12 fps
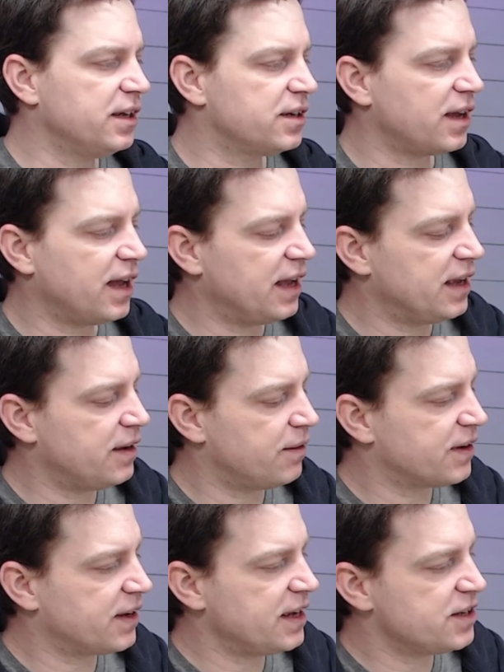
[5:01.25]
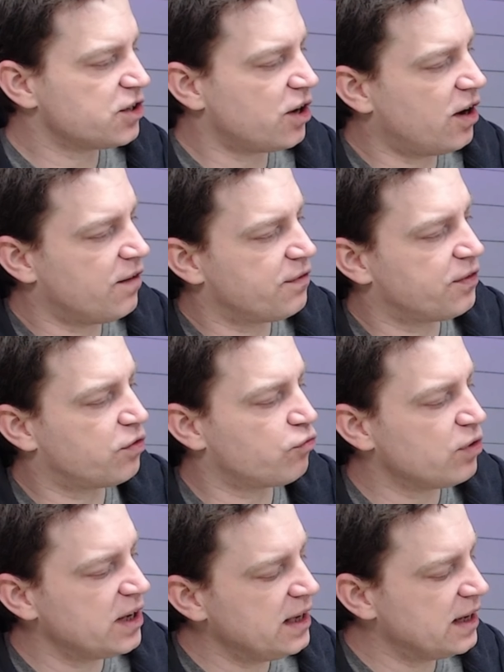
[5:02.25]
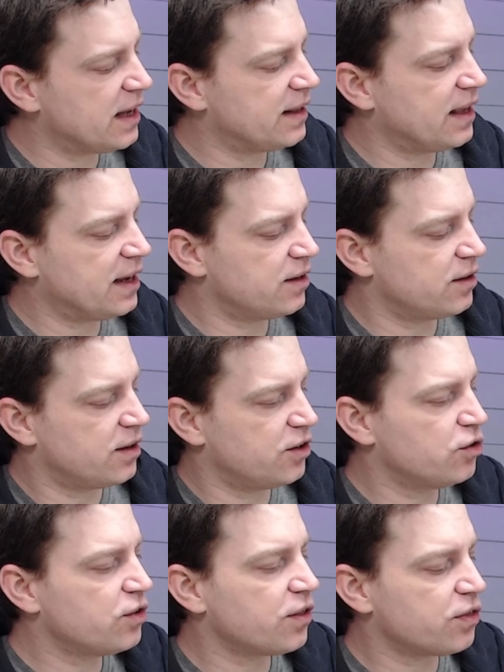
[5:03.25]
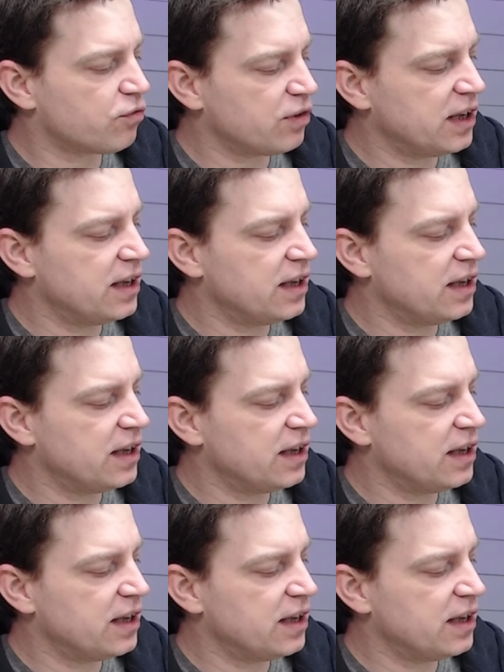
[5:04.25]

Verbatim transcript: a kit of three and then another three